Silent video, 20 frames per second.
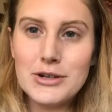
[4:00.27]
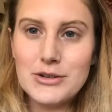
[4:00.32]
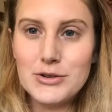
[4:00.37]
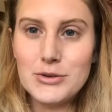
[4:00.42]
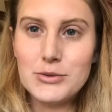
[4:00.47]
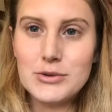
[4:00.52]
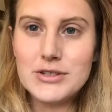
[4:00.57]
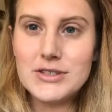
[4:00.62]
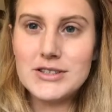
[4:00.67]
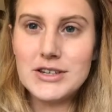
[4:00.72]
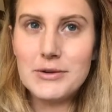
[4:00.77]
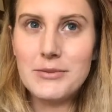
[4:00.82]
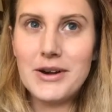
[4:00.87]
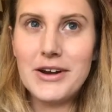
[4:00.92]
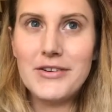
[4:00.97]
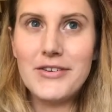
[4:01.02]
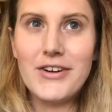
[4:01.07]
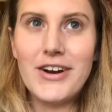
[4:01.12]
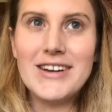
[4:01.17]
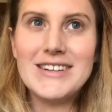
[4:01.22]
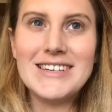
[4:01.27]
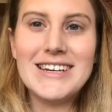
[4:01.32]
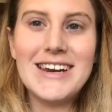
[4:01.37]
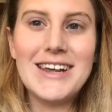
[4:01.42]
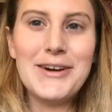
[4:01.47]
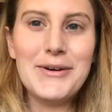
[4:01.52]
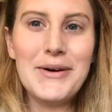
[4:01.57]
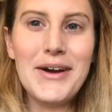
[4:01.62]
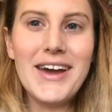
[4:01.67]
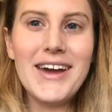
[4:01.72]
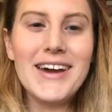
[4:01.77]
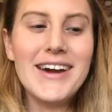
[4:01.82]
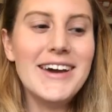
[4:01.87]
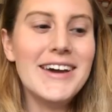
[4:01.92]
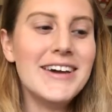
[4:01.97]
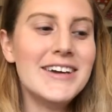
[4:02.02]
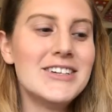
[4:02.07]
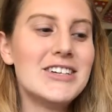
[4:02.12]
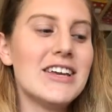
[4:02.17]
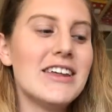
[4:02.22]
reason was still my friend anyway,
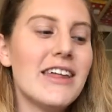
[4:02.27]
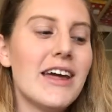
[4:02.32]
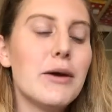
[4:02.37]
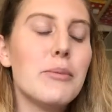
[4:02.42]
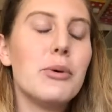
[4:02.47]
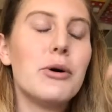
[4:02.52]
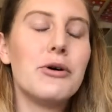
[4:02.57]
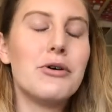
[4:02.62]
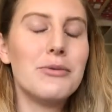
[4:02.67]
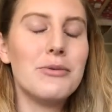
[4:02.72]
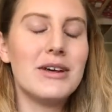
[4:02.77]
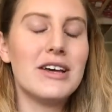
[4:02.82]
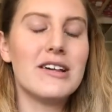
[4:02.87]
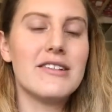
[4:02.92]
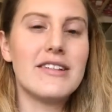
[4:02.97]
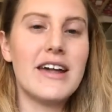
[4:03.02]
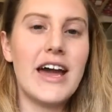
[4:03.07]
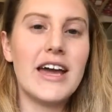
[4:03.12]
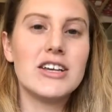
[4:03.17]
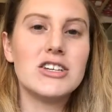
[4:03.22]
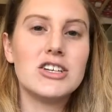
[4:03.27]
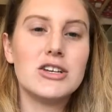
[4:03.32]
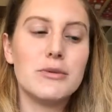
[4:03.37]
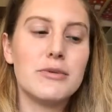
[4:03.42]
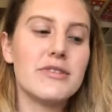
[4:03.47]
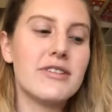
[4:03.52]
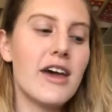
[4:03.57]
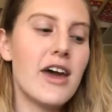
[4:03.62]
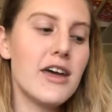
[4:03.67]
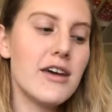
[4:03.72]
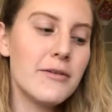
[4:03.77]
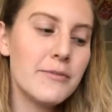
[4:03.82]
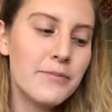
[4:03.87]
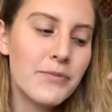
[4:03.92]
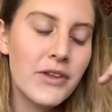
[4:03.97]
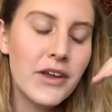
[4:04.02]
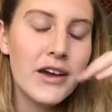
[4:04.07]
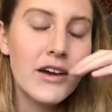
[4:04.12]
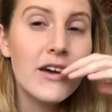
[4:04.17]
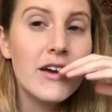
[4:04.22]
she like pulled me aside and she was like,
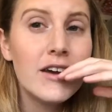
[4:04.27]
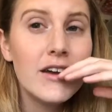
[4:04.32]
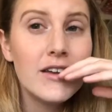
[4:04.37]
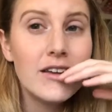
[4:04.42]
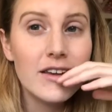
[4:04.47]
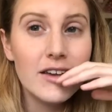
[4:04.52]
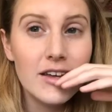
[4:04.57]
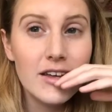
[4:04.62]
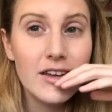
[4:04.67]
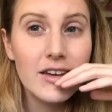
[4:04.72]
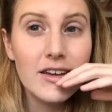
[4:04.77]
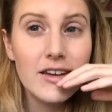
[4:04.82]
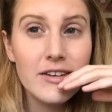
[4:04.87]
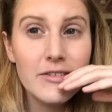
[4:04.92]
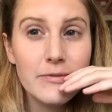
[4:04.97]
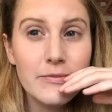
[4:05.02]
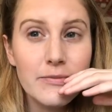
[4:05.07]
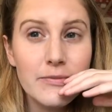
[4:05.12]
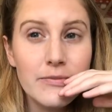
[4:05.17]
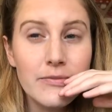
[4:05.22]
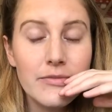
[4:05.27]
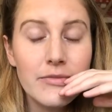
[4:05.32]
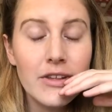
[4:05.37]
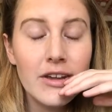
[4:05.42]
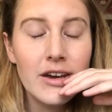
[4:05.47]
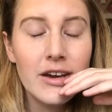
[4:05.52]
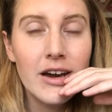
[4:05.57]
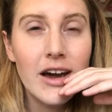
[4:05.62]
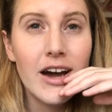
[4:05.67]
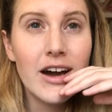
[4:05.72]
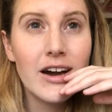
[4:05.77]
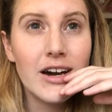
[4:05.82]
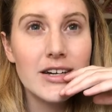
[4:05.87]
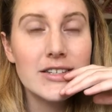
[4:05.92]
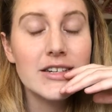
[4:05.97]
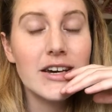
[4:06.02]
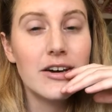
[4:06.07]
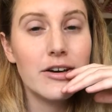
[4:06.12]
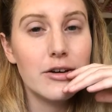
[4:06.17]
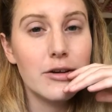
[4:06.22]
Nikki, I
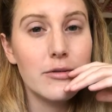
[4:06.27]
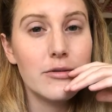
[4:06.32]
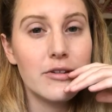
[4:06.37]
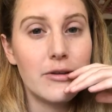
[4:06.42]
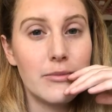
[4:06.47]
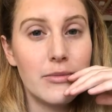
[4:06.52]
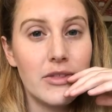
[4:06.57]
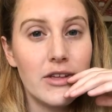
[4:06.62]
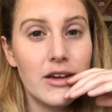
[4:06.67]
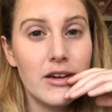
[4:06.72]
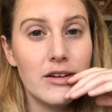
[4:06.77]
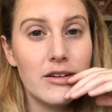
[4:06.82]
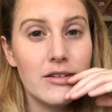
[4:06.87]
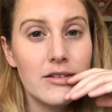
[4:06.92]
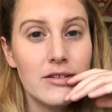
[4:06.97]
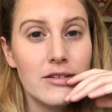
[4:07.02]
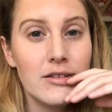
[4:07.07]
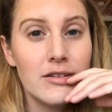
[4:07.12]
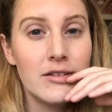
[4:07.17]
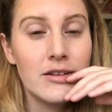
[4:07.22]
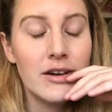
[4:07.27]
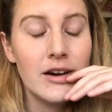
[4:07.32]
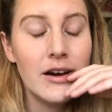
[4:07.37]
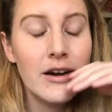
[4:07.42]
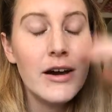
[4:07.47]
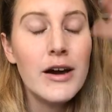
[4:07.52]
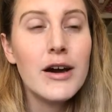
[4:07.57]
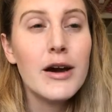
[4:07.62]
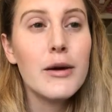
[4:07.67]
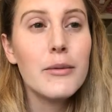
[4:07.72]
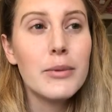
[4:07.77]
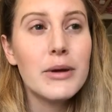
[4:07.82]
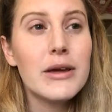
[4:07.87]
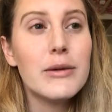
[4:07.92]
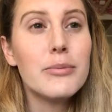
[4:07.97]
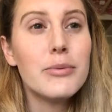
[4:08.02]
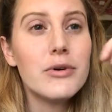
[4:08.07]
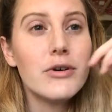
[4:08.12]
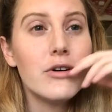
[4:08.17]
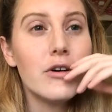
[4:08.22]
gotta tell you something.
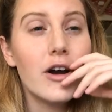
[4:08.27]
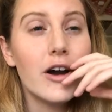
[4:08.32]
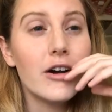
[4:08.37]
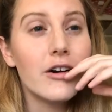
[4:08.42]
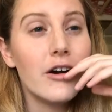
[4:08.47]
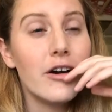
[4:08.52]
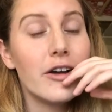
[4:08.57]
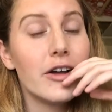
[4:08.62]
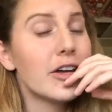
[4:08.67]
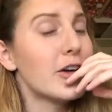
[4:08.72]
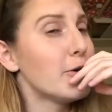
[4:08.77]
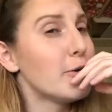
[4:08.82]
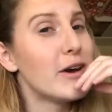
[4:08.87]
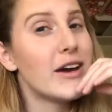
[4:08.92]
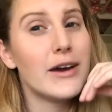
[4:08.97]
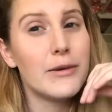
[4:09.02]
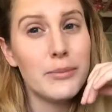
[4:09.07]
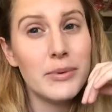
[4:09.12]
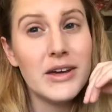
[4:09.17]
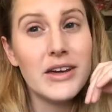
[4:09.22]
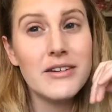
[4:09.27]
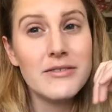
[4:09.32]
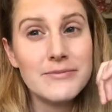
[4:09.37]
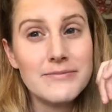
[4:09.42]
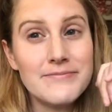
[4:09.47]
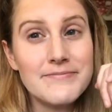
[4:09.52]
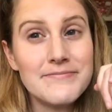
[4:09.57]
People are calling you a hippie.